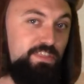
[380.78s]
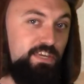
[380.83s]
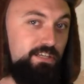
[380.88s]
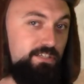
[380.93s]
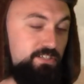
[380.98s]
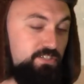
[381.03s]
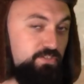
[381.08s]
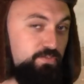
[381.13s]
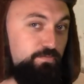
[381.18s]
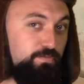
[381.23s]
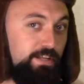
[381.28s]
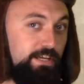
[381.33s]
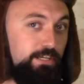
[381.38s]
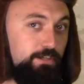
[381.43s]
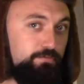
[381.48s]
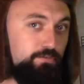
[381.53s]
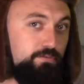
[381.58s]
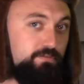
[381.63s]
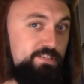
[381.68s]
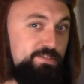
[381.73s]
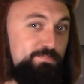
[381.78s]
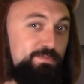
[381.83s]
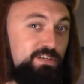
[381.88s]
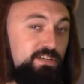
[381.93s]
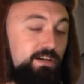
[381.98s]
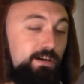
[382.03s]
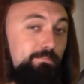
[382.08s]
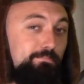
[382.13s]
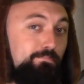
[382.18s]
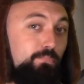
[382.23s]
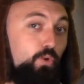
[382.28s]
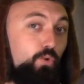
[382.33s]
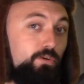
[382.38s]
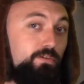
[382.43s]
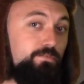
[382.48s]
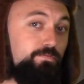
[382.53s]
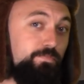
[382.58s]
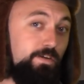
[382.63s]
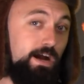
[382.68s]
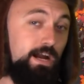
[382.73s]
that his flank routes become
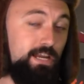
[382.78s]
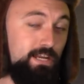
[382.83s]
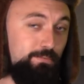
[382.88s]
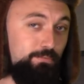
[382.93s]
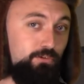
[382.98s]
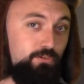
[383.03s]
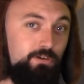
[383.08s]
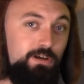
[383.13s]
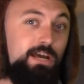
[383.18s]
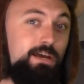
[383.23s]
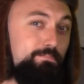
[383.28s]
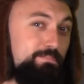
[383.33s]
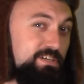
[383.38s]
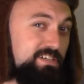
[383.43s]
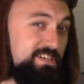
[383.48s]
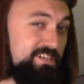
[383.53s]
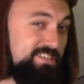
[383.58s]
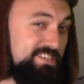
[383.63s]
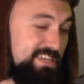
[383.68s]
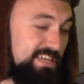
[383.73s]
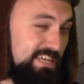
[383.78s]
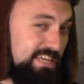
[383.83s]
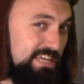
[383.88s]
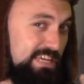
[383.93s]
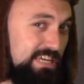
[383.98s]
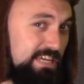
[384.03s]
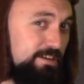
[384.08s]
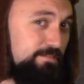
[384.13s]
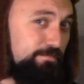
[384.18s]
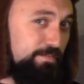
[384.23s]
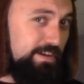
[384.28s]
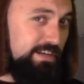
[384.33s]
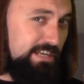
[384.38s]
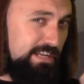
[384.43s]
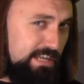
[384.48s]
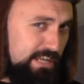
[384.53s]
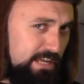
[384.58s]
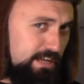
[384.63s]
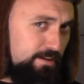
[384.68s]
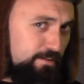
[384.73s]
more viable because even
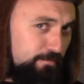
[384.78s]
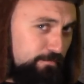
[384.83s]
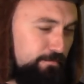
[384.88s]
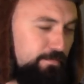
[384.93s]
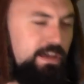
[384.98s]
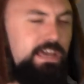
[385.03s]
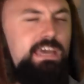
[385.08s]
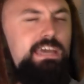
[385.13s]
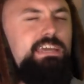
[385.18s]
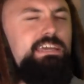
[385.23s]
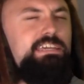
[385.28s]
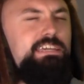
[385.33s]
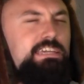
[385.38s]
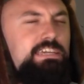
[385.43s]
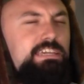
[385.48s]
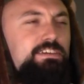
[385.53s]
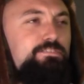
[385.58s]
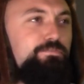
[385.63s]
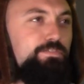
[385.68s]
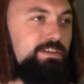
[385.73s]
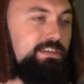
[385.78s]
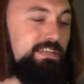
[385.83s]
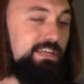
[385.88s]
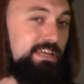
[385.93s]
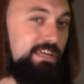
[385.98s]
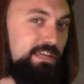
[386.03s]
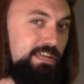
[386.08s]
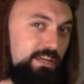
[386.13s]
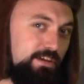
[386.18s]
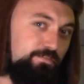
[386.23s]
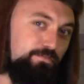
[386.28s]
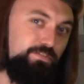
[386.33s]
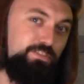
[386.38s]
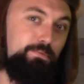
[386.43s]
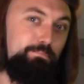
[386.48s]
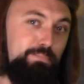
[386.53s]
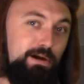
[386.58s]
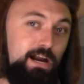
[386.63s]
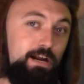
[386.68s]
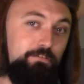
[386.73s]
if, even if the
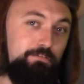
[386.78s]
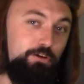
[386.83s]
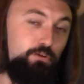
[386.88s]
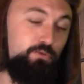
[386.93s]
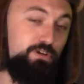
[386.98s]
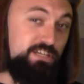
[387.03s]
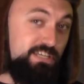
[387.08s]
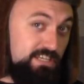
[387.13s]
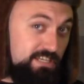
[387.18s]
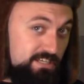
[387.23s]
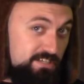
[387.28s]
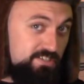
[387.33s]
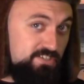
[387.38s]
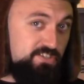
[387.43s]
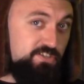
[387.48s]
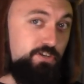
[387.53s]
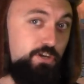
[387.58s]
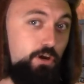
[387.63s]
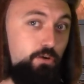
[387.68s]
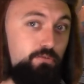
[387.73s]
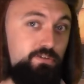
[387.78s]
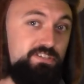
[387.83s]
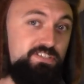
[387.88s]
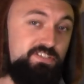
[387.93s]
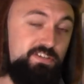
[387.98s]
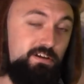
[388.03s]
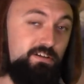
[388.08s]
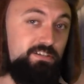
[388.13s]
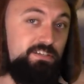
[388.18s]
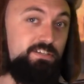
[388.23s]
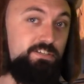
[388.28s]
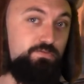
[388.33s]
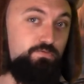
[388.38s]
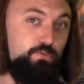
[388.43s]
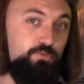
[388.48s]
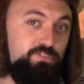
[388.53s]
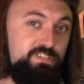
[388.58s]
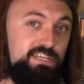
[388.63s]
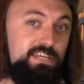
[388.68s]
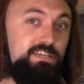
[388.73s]
pyro is noticed on his
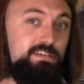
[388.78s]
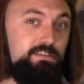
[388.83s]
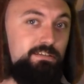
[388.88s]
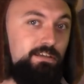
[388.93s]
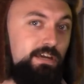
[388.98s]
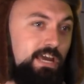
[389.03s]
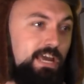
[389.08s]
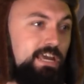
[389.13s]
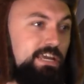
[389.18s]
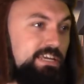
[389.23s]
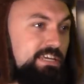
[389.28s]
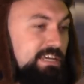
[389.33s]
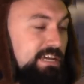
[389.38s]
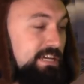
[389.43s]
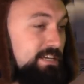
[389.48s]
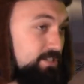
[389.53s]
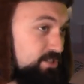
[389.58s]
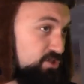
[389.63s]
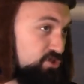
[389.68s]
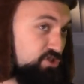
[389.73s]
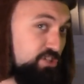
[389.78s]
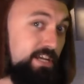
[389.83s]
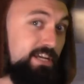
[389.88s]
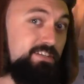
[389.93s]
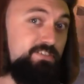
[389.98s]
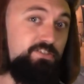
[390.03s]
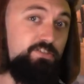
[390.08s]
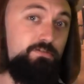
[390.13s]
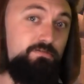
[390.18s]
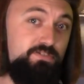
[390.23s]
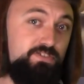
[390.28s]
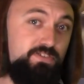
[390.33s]
routine, he has a chance to